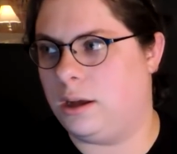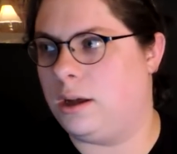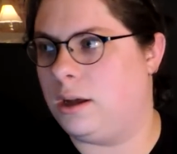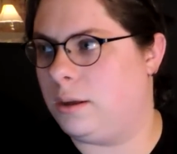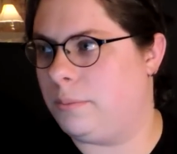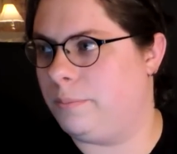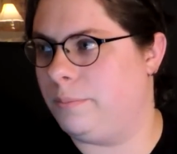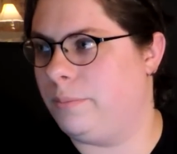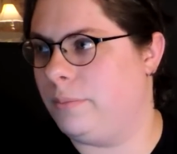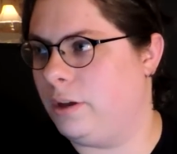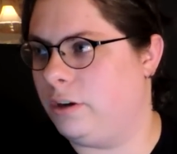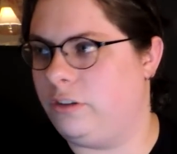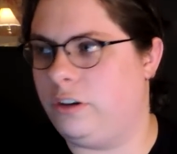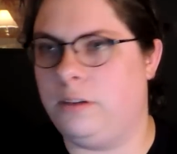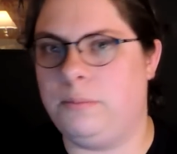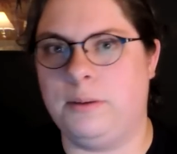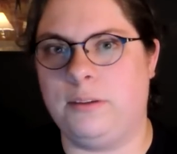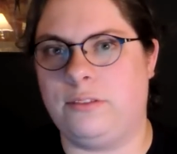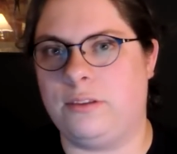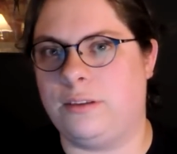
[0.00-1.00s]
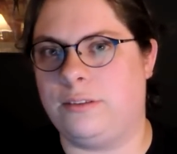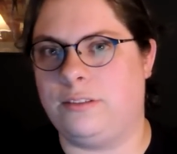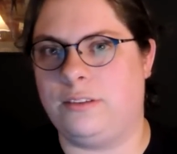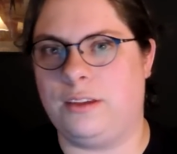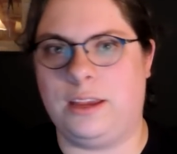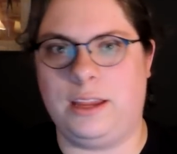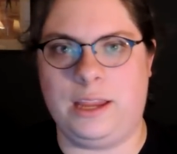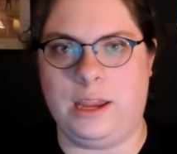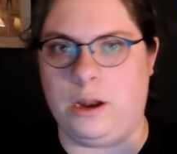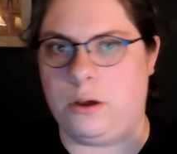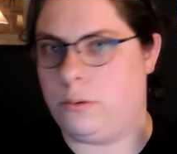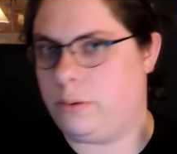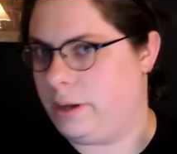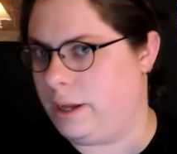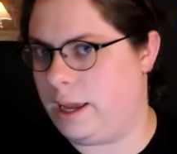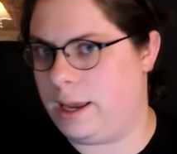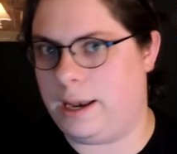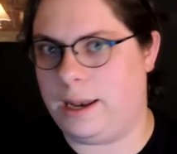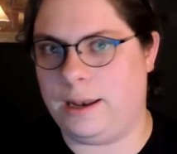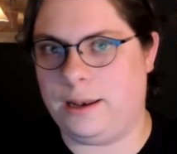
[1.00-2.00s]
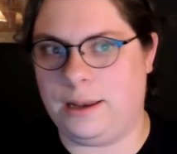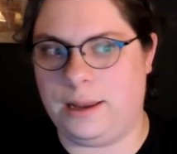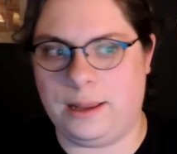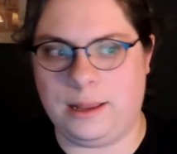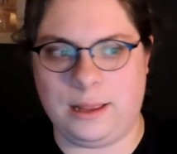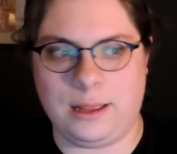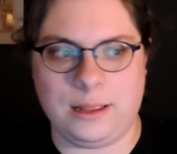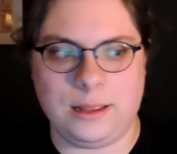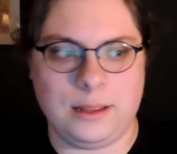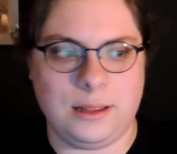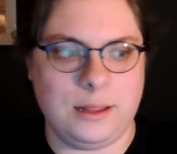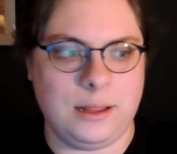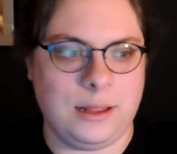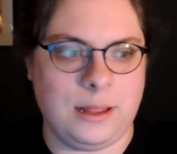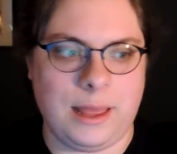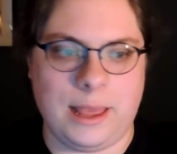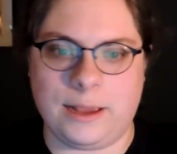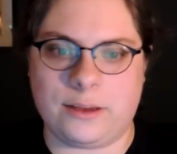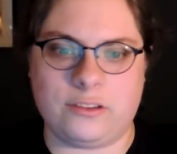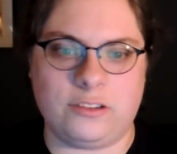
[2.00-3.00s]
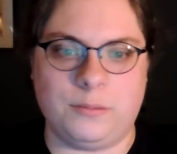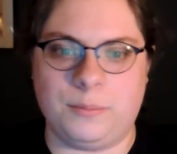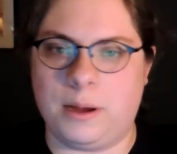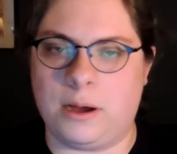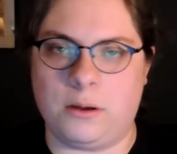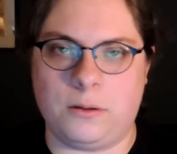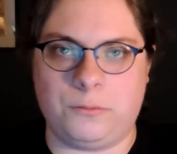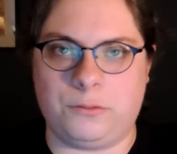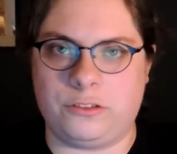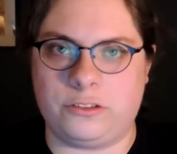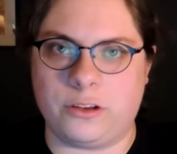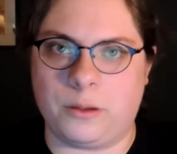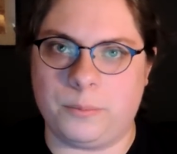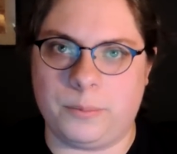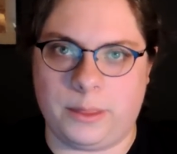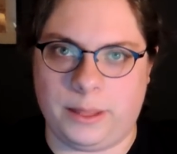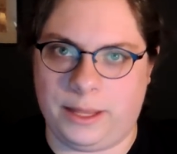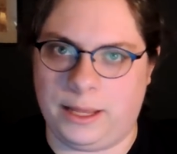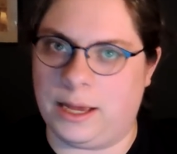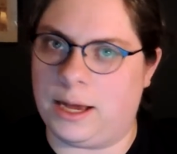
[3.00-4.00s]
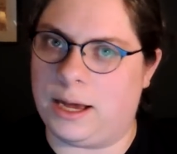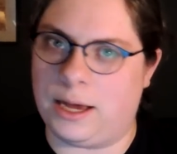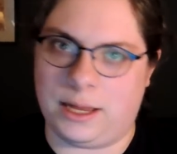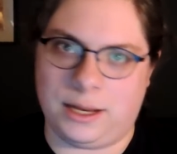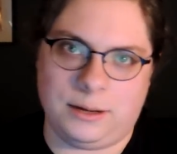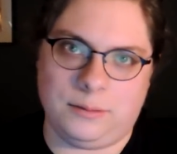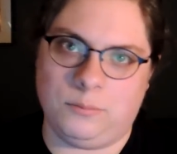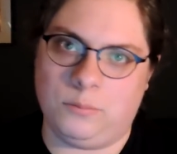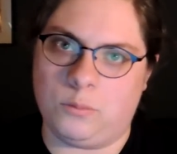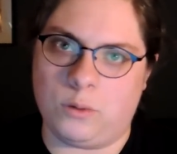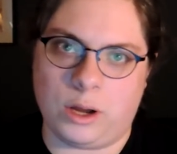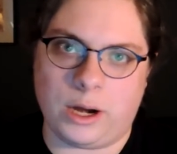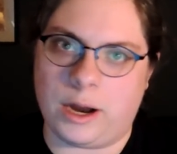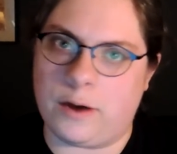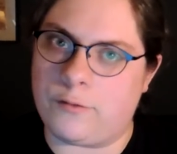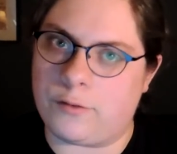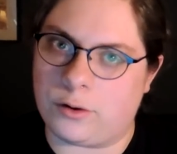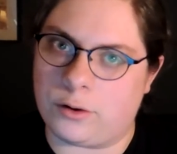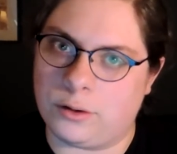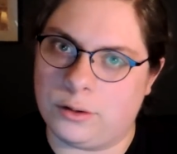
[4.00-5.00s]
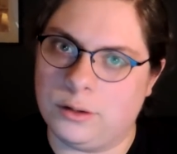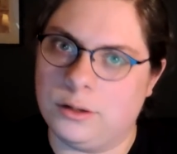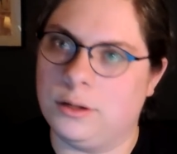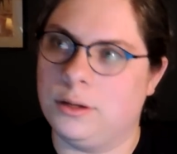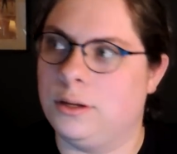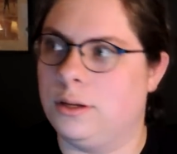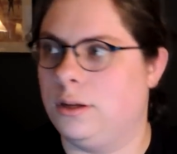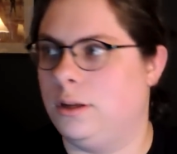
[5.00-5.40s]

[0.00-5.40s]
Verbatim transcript: um, achievements that say you know get X amount of something on whatever.